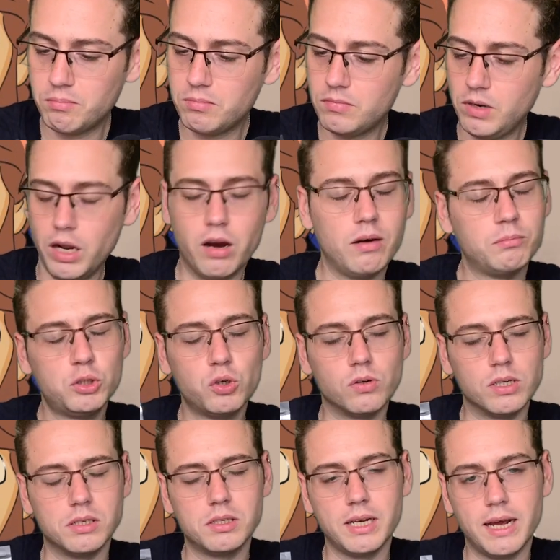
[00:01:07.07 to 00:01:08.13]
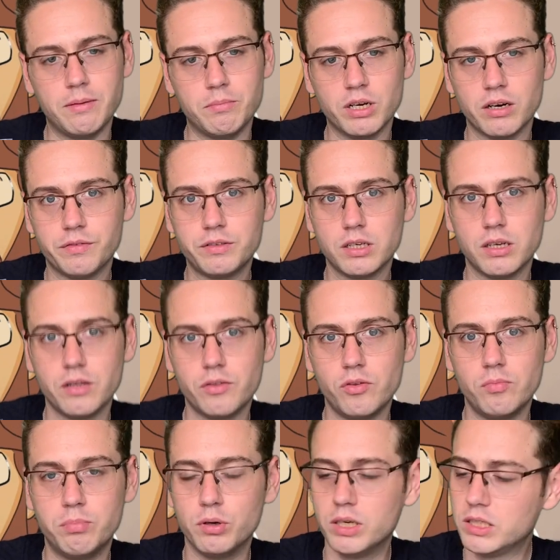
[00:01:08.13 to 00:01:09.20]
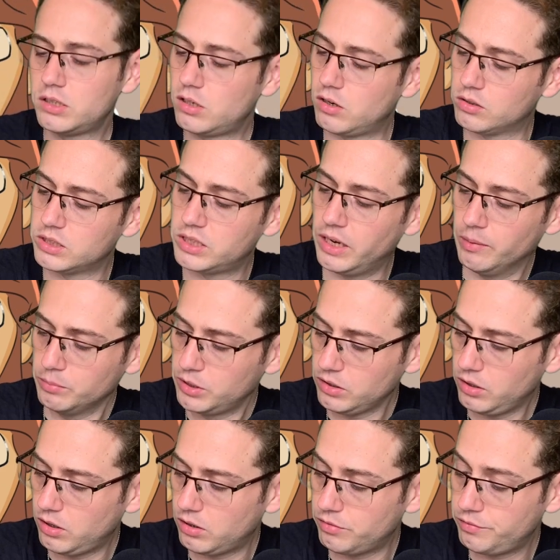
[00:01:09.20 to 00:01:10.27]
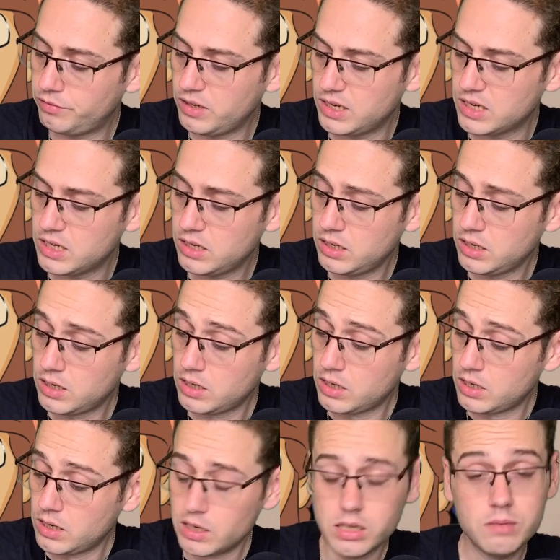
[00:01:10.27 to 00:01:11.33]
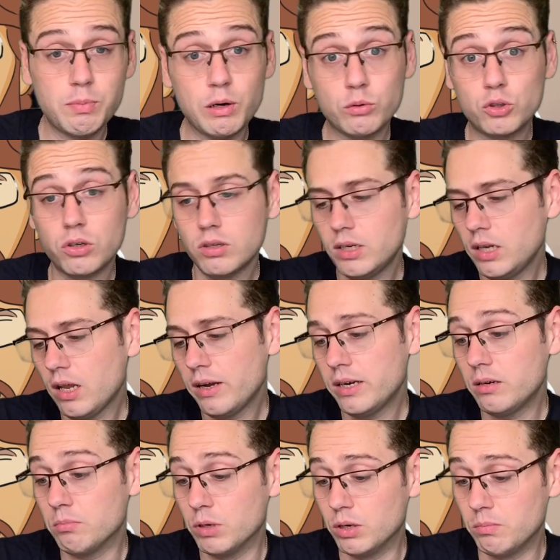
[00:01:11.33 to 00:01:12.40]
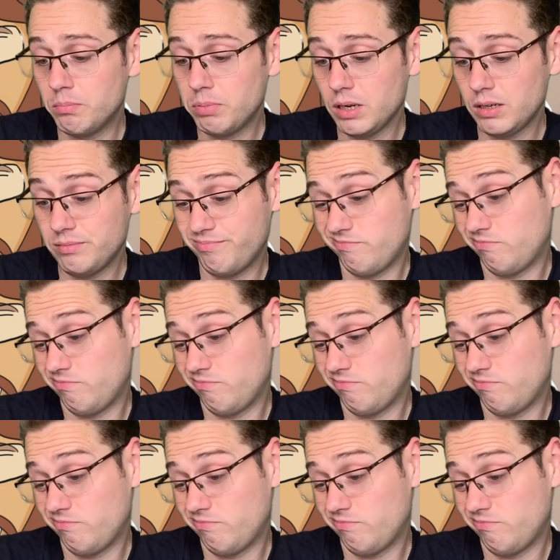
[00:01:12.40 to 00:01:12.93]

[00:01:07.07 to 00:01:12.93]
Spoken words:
no, I'm sure it's named after the Buddhist concept of spiritual enlightenment, but